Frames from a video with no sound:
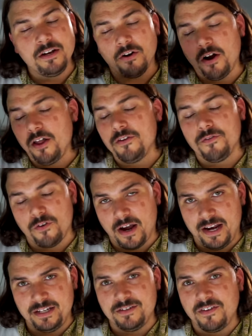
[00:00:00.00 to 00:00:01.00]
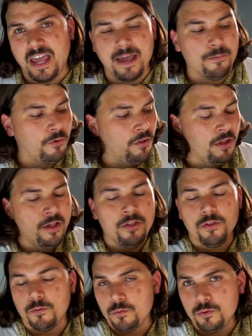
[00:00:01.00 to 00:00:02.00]
or other varieties of cable,
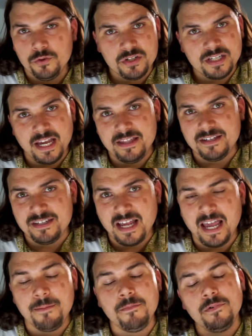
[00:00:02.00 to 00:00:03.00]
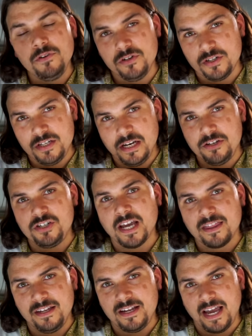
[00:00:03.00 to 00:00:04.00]
the rules stay the same. You just need to
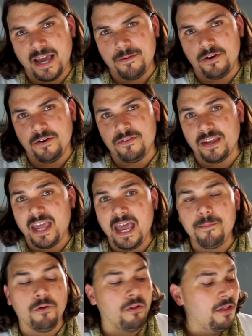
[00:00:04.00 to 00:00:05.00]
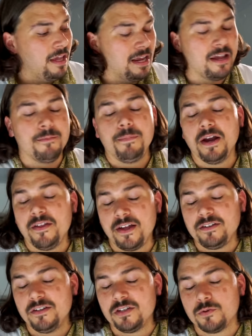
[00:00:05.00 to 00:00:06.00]
check the diameter of the cable and compare that
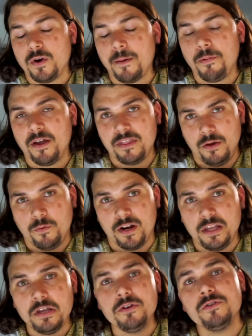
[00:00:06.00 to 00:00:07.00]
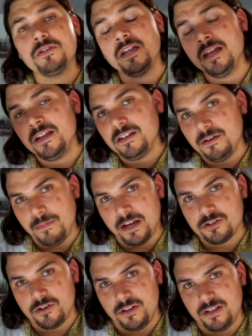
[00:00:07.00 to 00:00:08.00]
to the square plug that you want to use to make
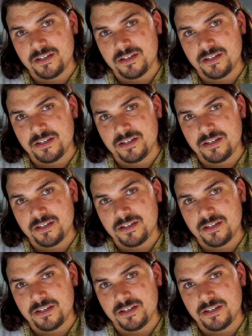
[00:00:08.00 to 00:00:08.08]
sure that it's